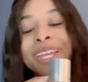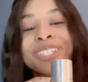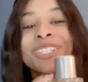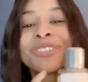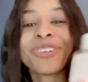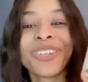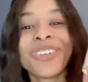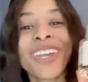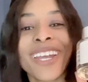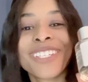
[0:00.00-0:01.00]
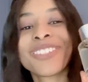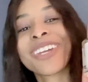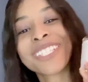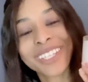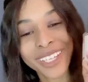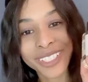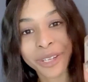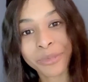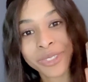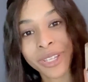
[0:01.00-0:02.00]
just for you guys, you guys can get 10%
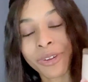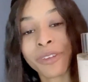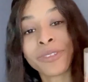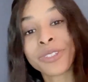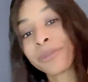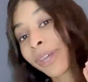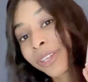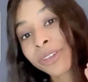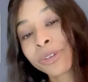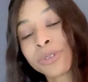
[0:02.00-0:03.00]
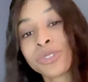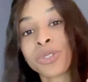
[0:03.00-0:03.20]
off using my code,